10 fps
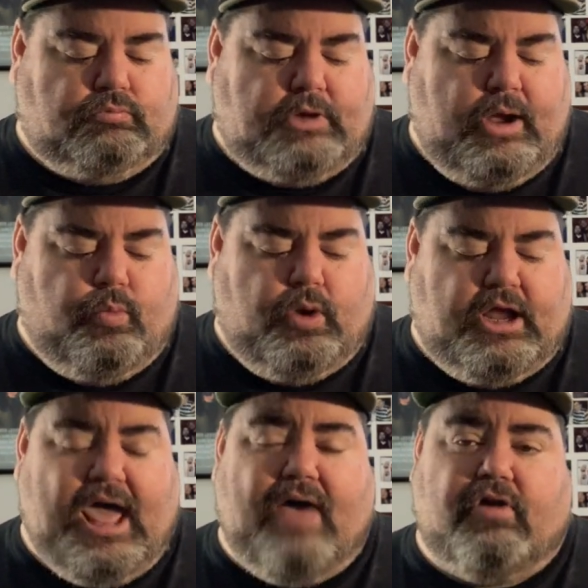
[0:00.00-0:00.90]
And we're
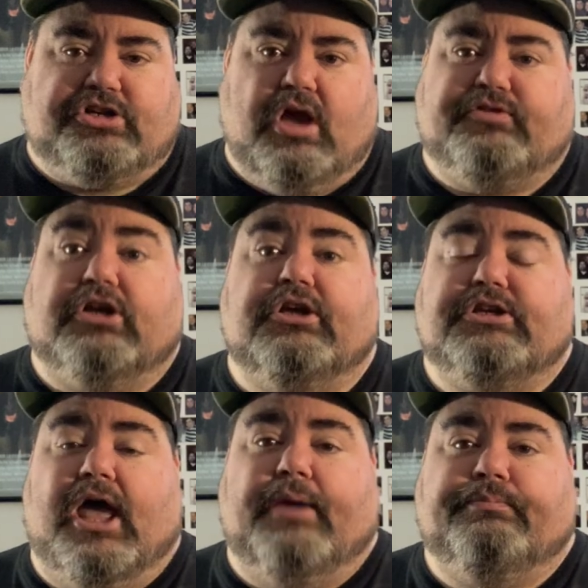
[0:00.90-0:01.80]
going to have ourselves a good
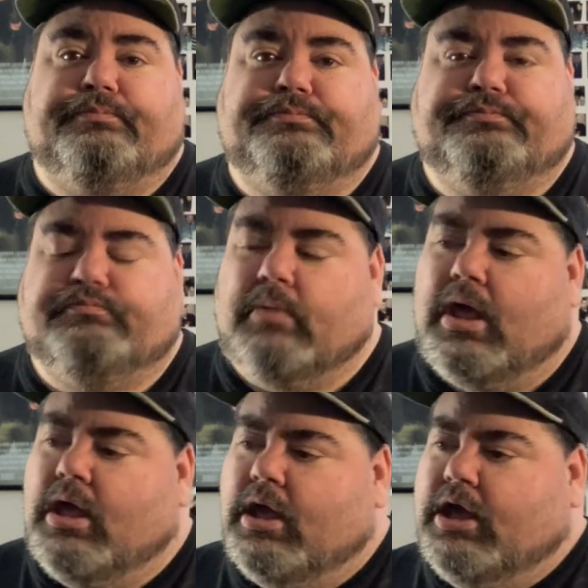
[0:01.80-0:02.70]
time.
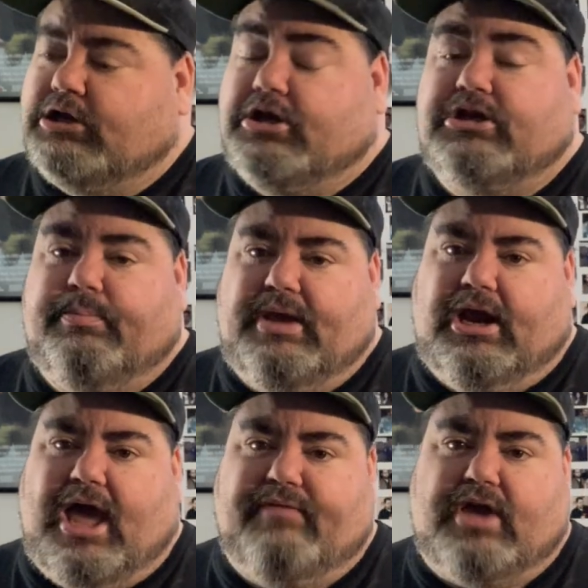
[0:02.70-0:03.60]
It's good to be
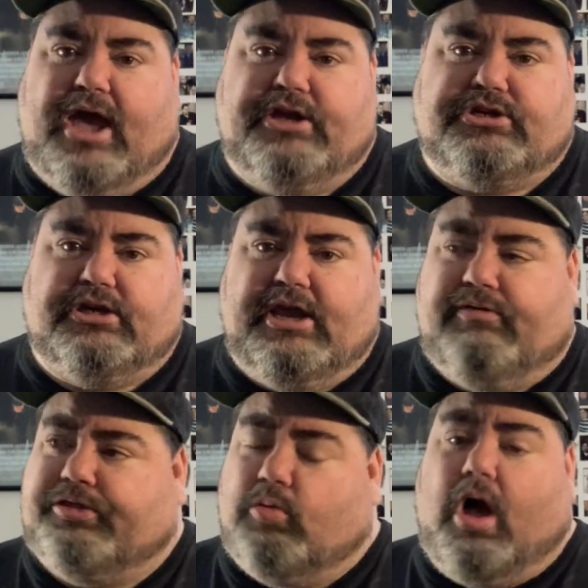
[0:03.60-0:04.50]
alive, guys,
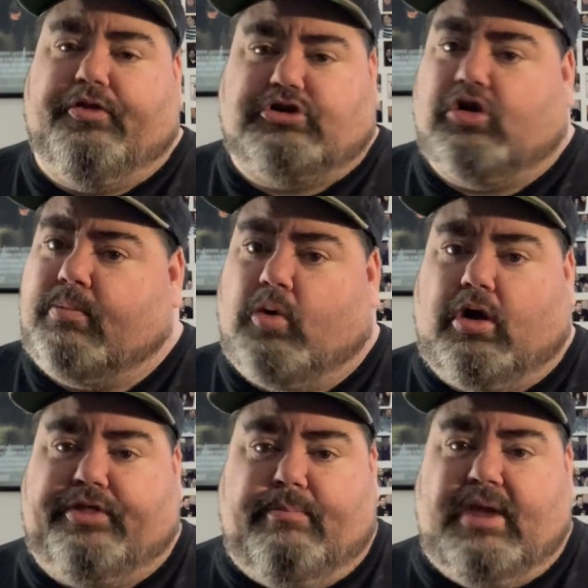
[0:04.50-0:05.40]
even through all the
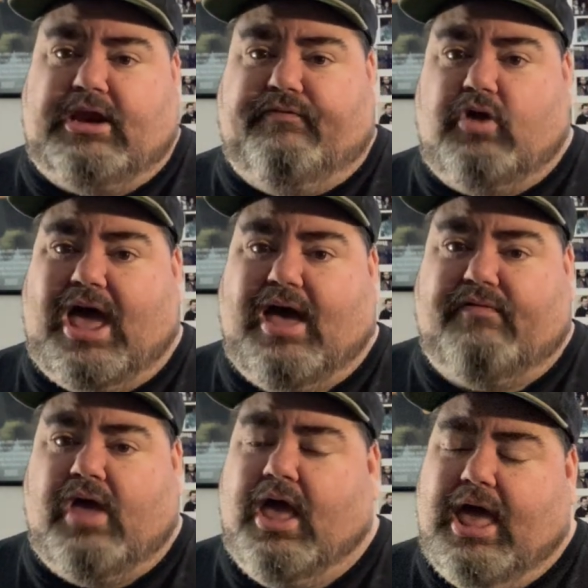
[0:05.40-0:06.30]
turmoil that many of you
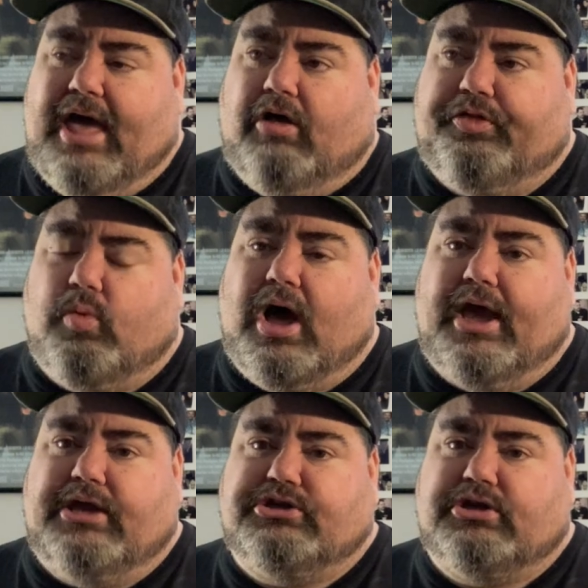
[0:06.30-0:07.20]
have,
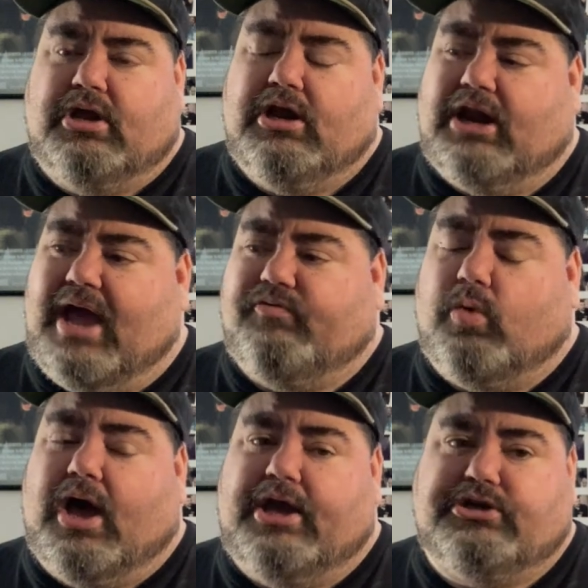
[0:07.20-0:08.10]
health-wise,
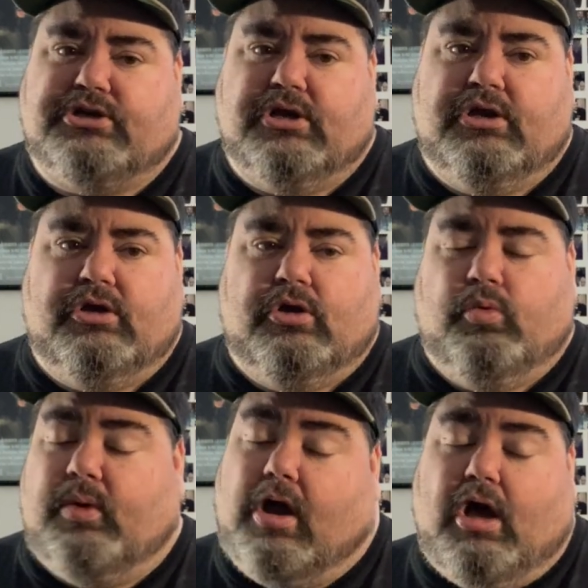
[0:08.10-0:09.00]
life-wise.
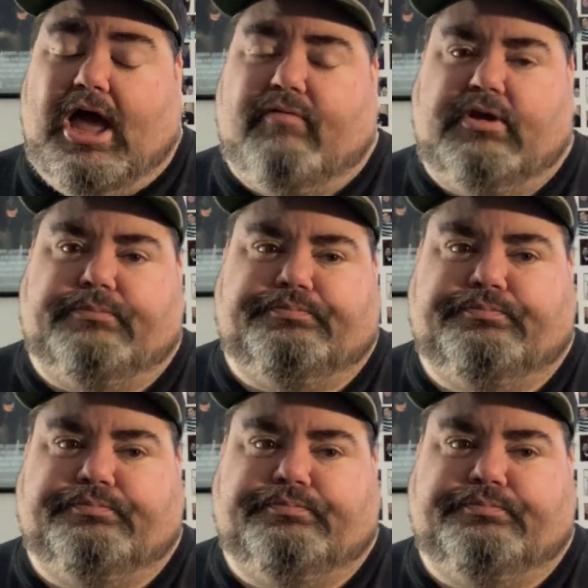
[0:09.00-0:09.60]
We all have it.